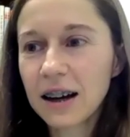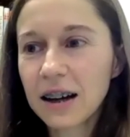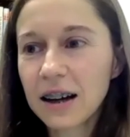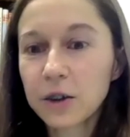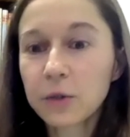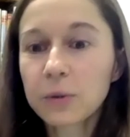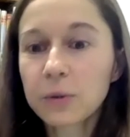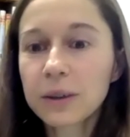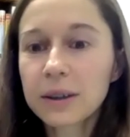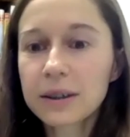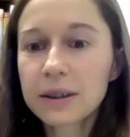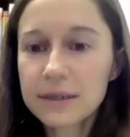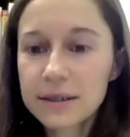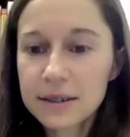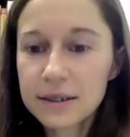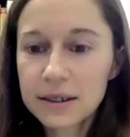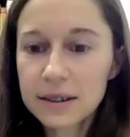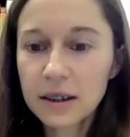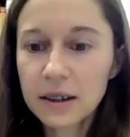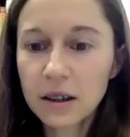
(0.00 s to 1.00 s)
you can
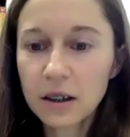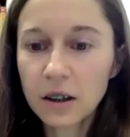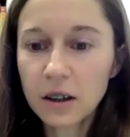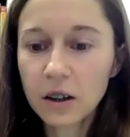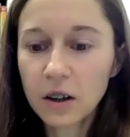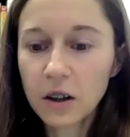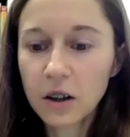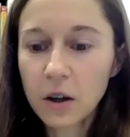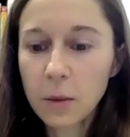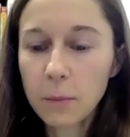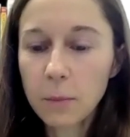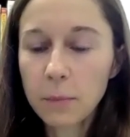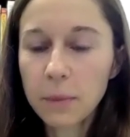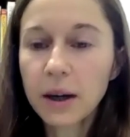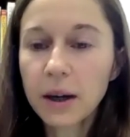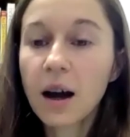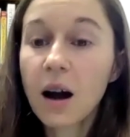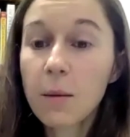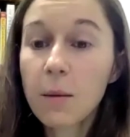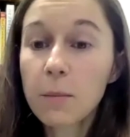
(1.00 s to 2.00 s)
still
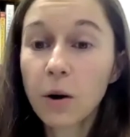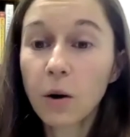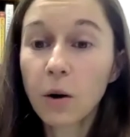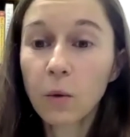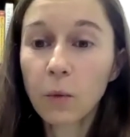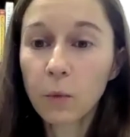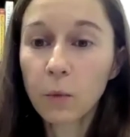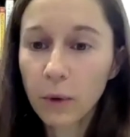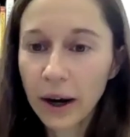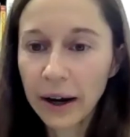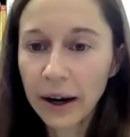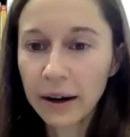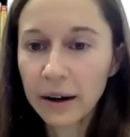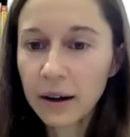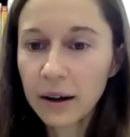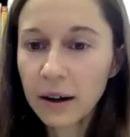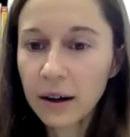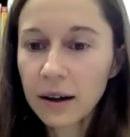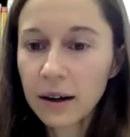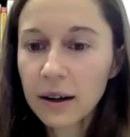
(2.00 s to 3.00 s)
become
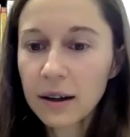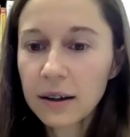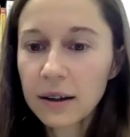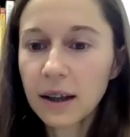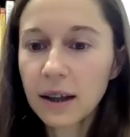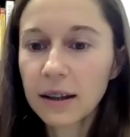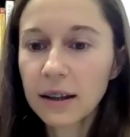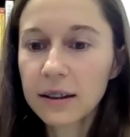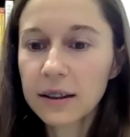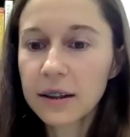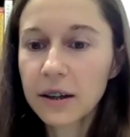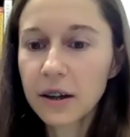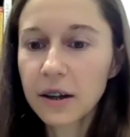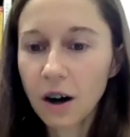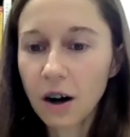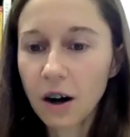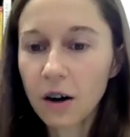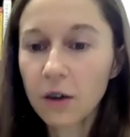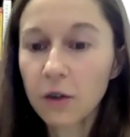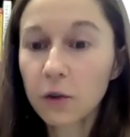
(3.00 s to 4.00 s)
aware that there
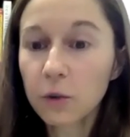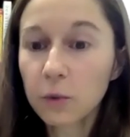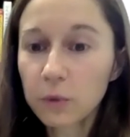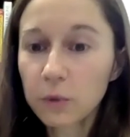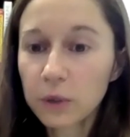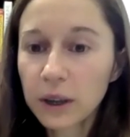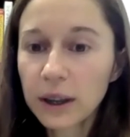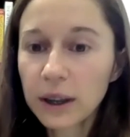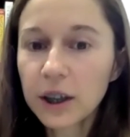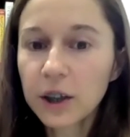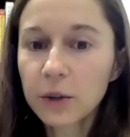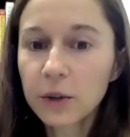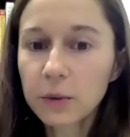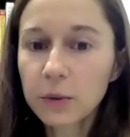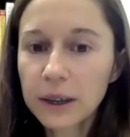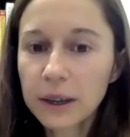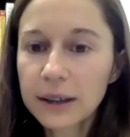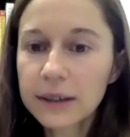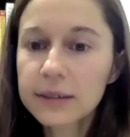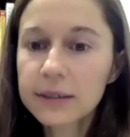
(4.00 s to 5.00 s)
are really
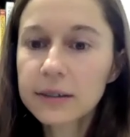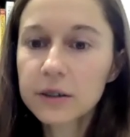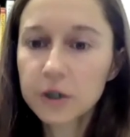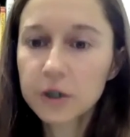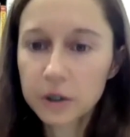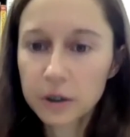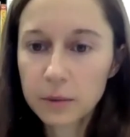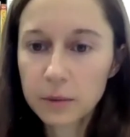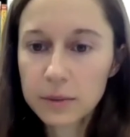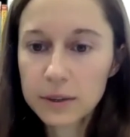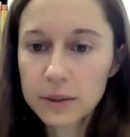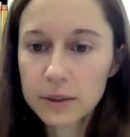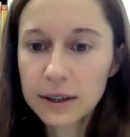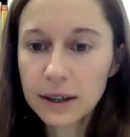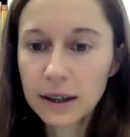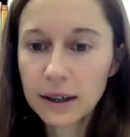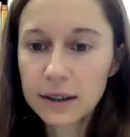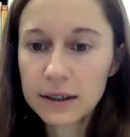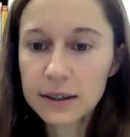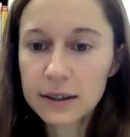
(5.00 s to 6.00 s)
unique
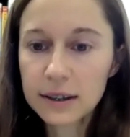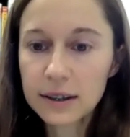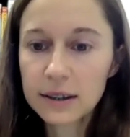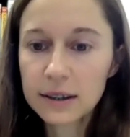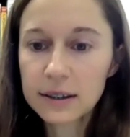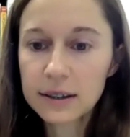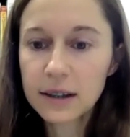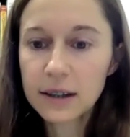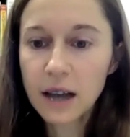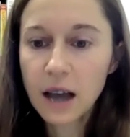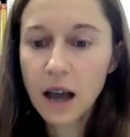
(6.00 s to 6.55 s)
circumstances